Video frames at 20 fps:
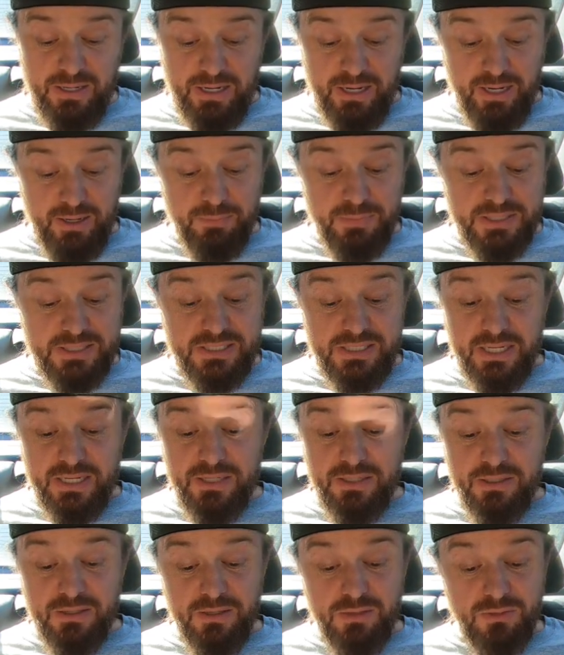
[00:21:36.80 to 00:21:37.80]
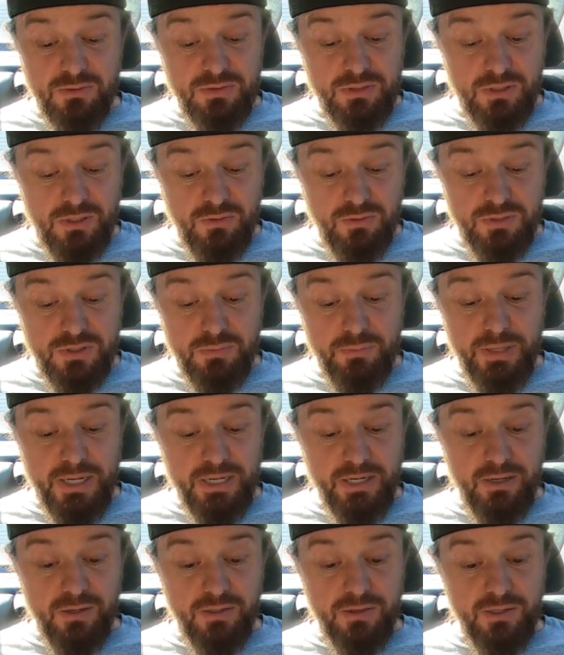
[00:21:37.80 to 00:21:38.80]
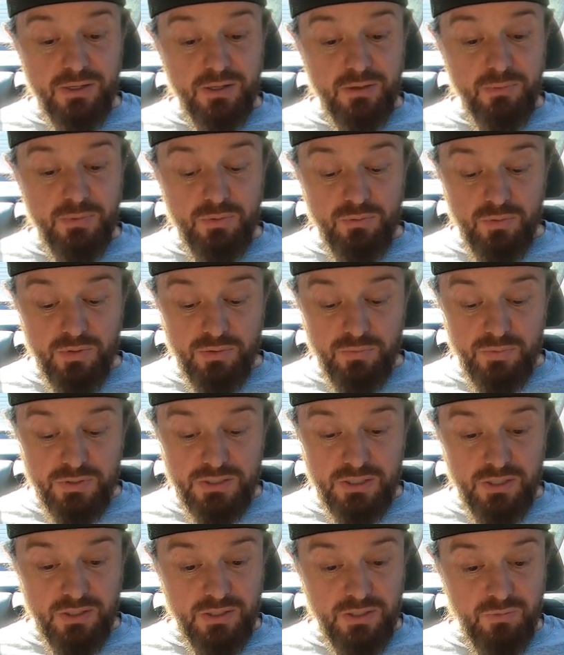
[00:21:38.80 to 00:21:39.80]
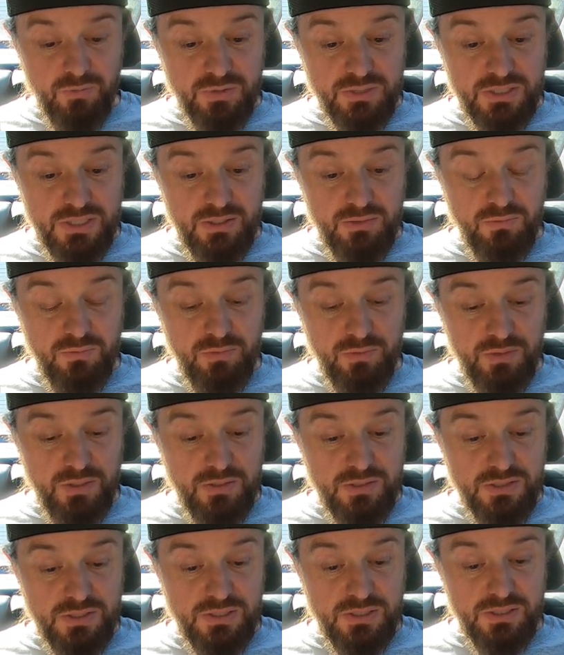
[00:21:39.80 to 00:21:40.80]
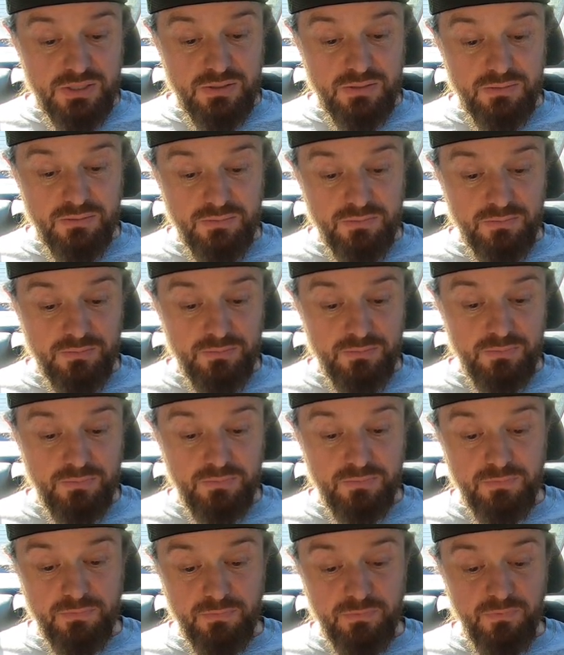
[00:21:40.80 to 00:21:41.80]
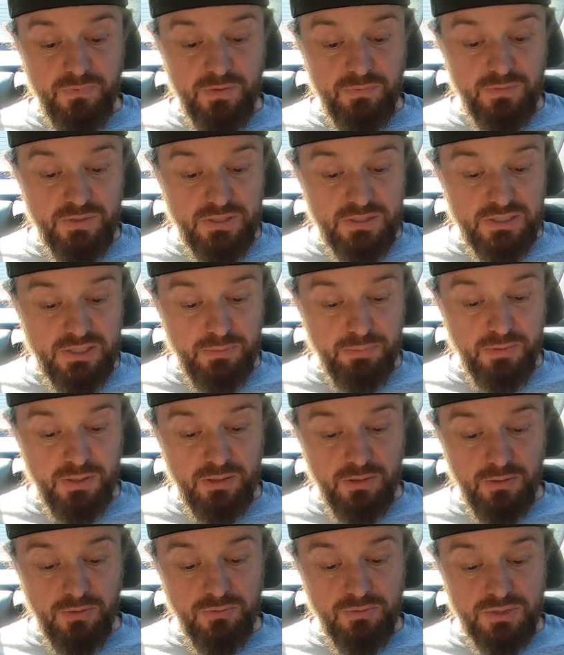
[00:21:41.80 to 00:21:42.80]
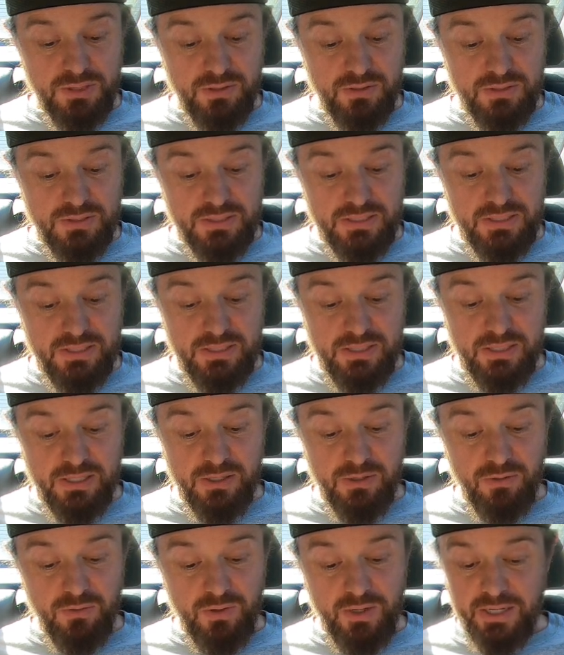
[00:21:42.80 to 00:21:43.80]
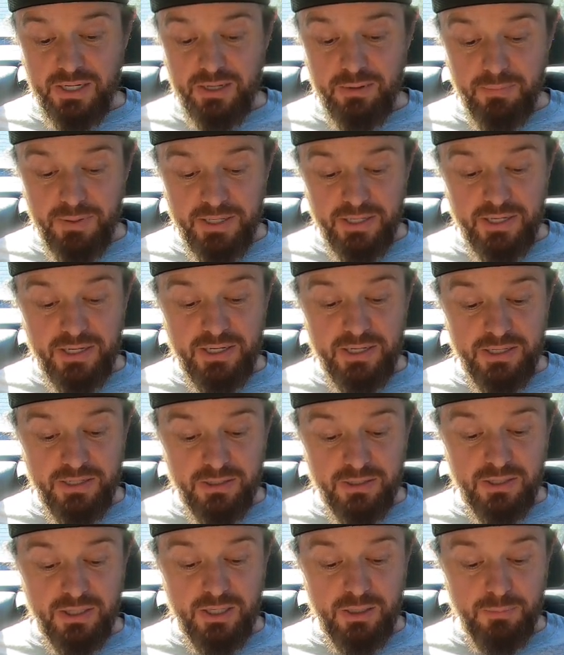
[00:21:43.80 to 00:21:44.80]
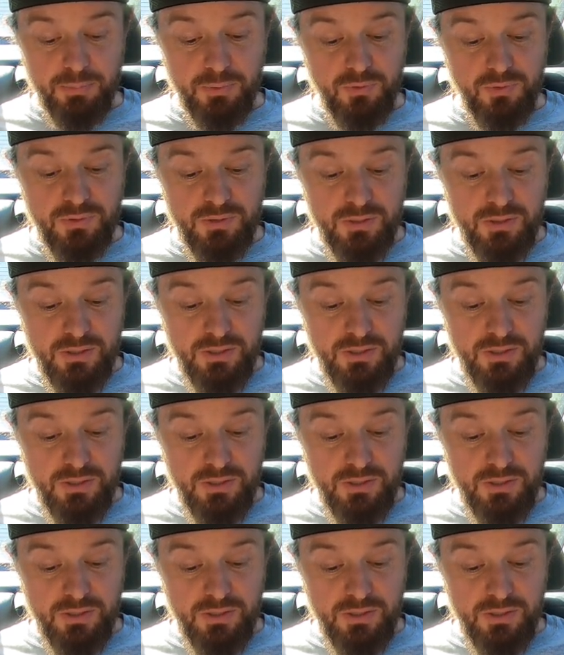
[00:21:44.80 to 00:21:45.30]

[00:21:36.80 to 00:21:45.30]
I'm excited that those loads are back on there. I mean, what are we talking? We said there's 50-something loads here in San Diego. I got my eye on a couple.